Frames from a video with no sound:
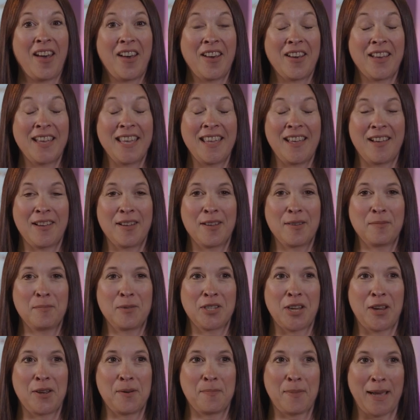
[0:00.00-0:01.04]
Hi, I'm
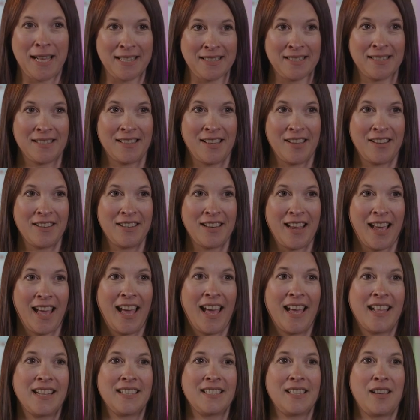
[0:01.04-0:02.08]
Shona Paterson
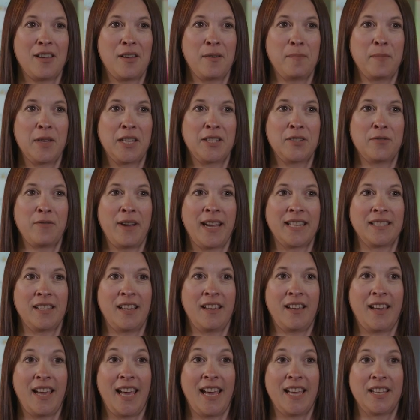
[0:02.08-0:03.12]
and I'm a director
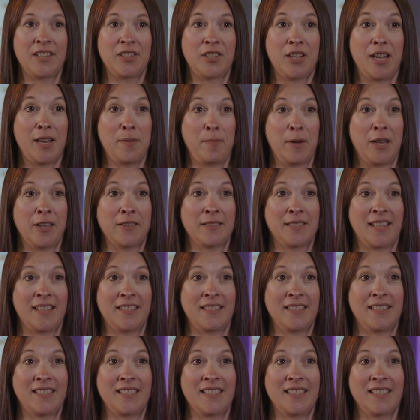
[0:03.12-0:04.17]
at Shirley
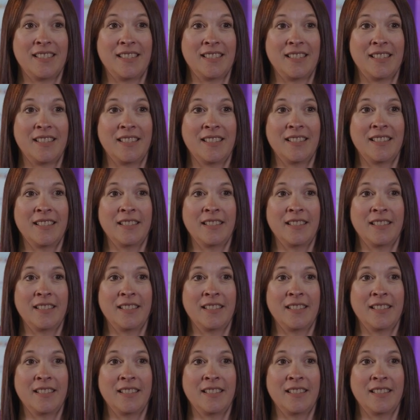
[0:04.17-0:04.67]
Parsons.